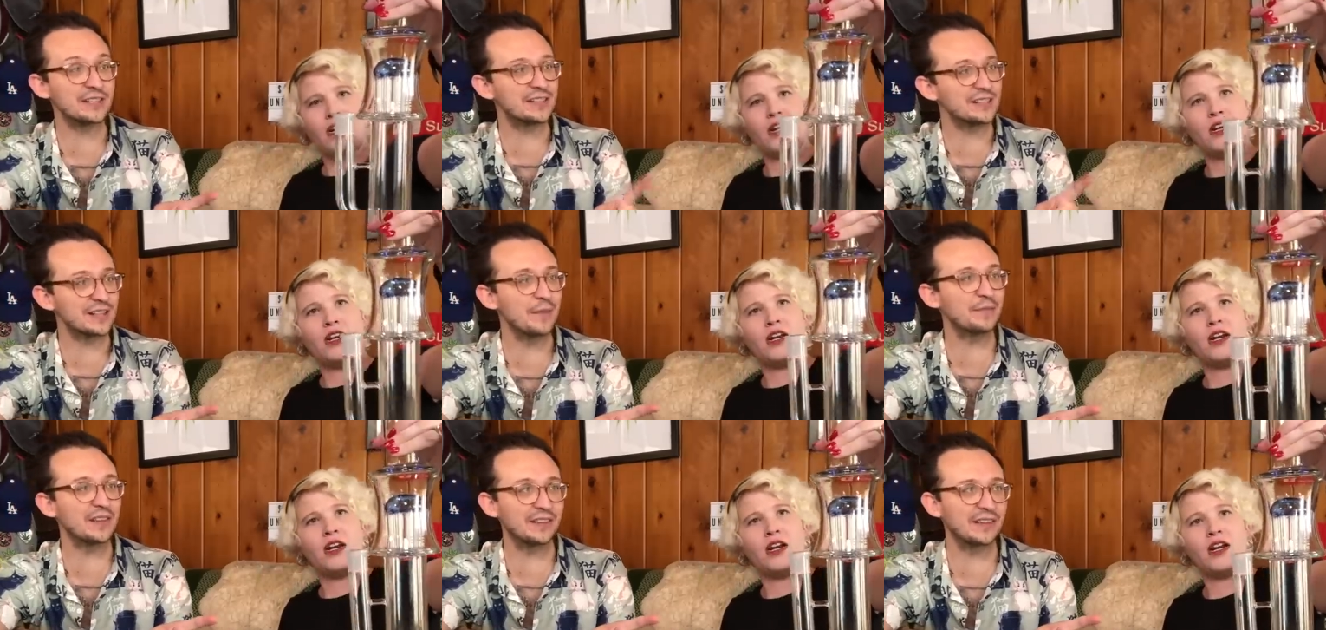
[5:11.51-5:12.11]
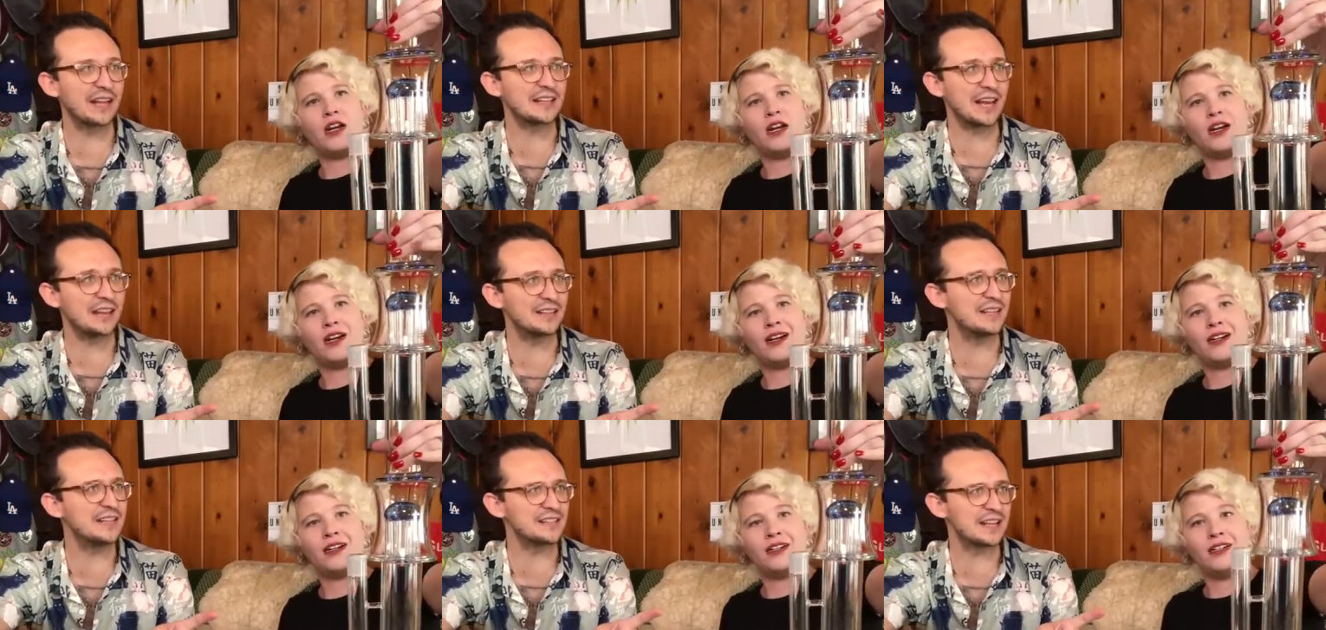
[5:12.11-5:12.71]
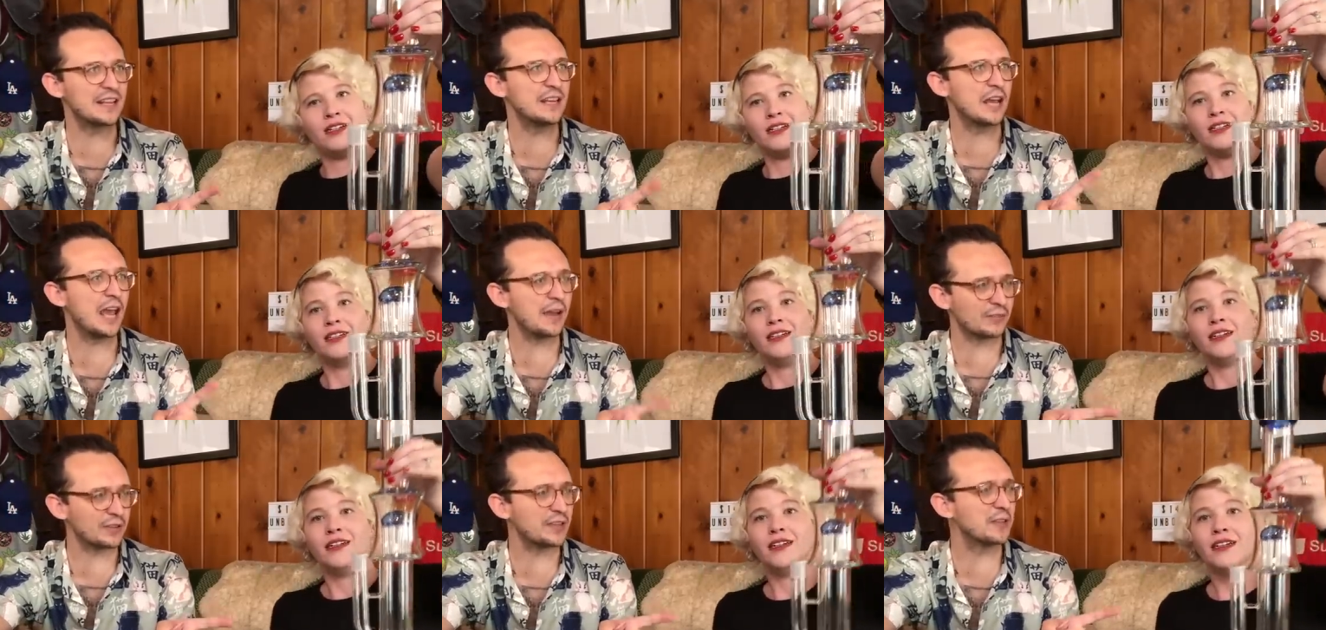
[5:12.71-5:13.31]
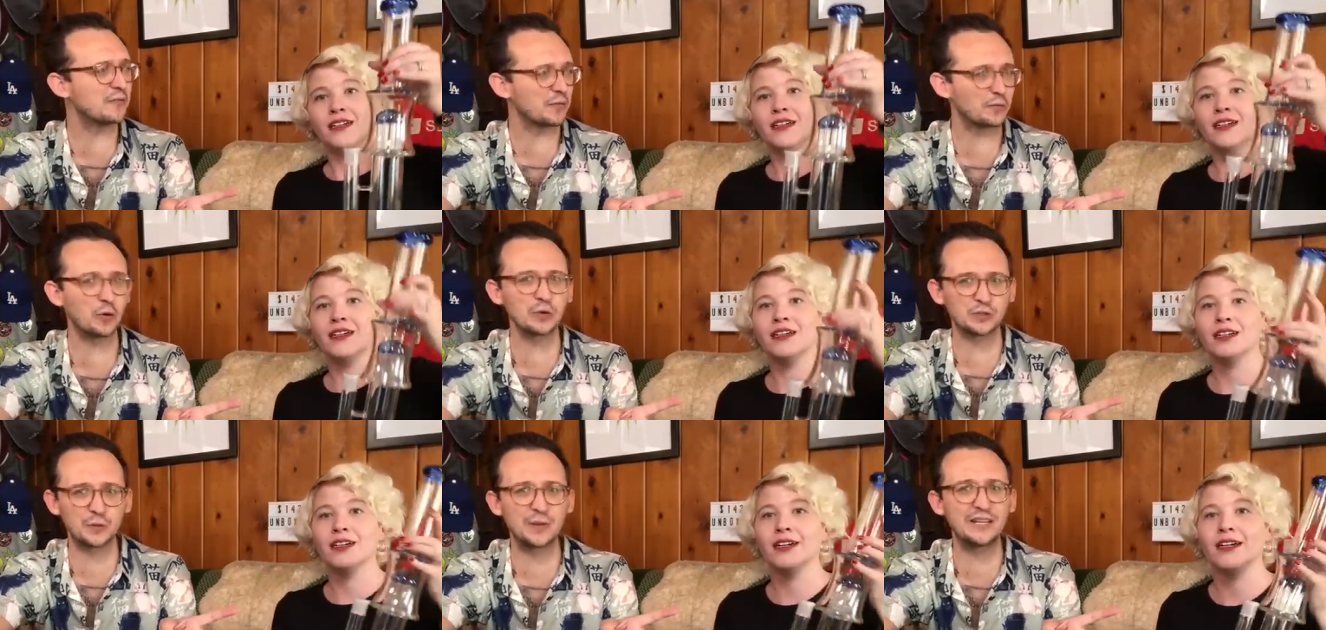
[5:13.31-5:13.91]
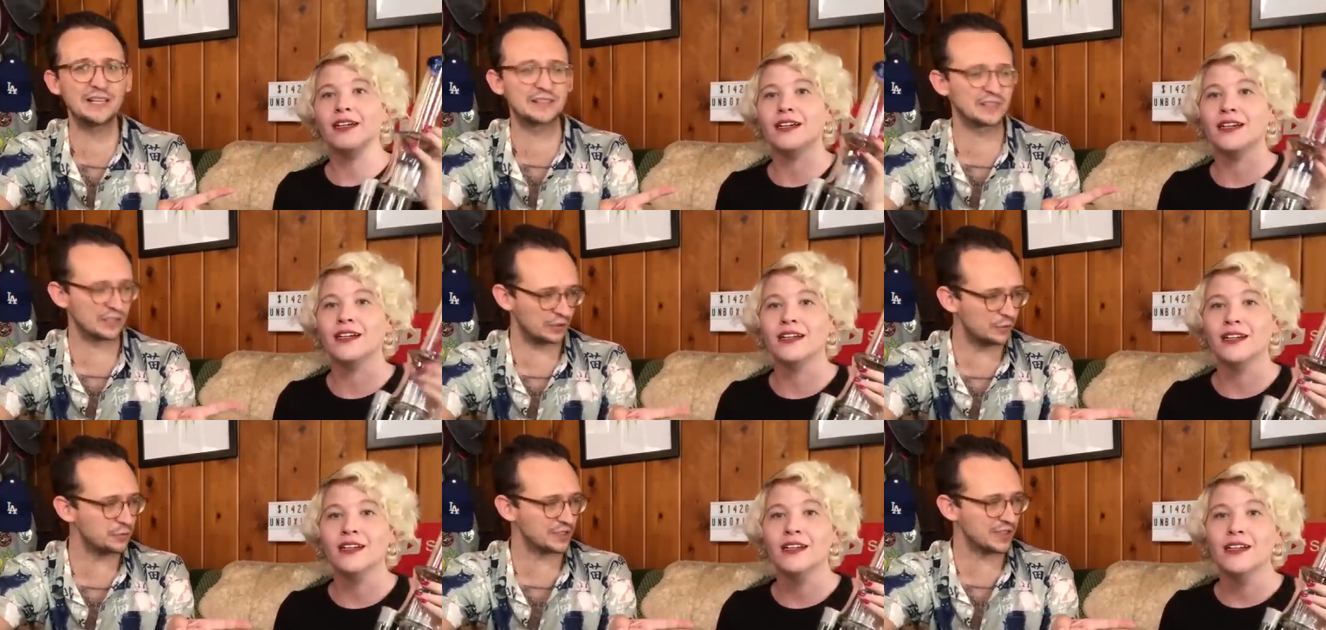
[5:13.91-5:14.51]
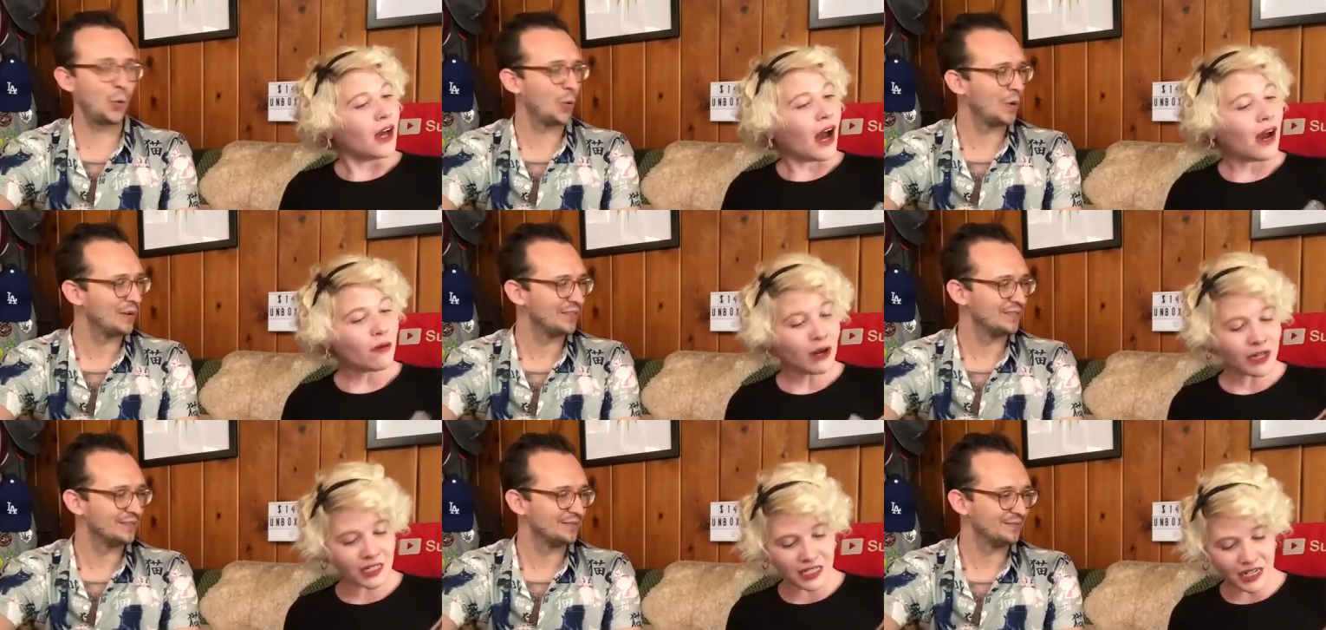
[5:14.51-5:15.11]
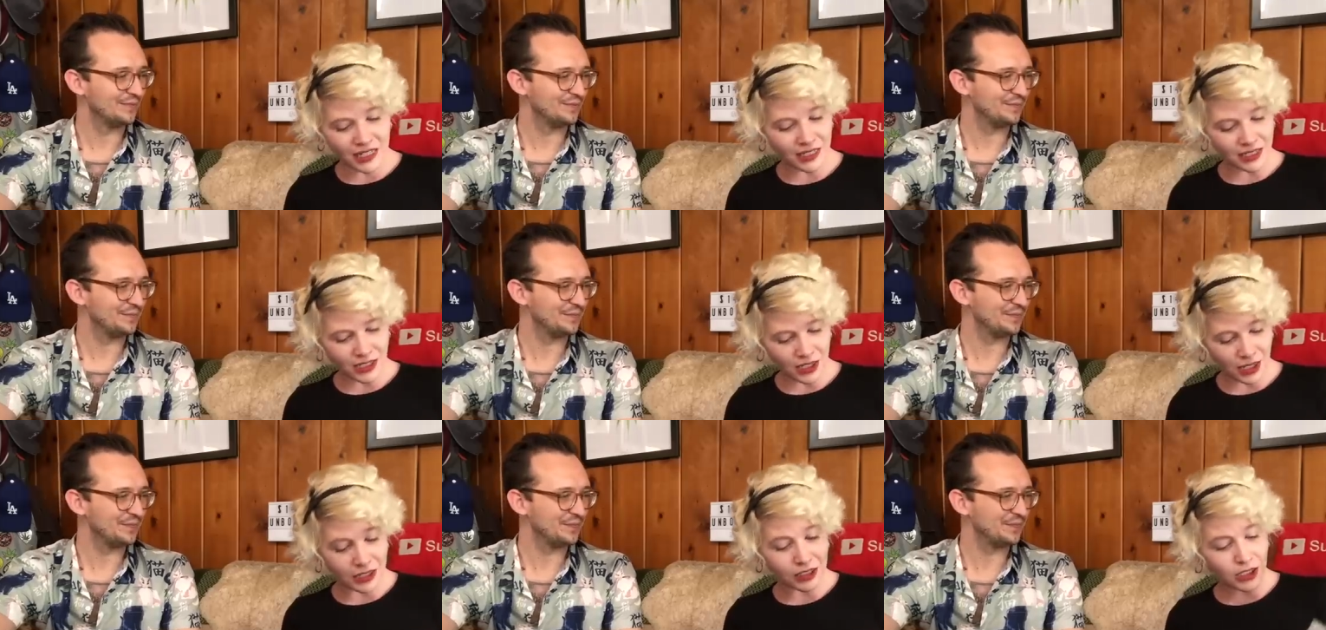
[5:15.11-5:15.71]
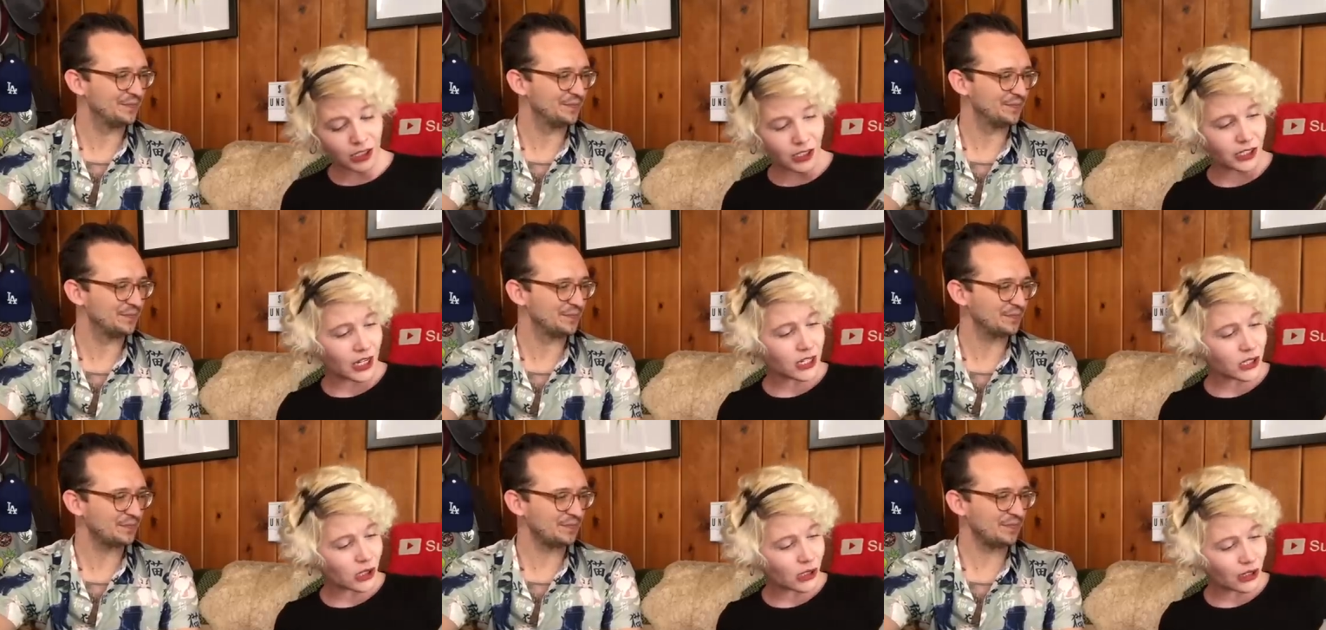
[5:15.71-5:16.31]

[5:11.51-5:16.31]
Speaker 1: is something that uh, is a everything for 420 exclusive.
Speaker 2: I want to say this actually does look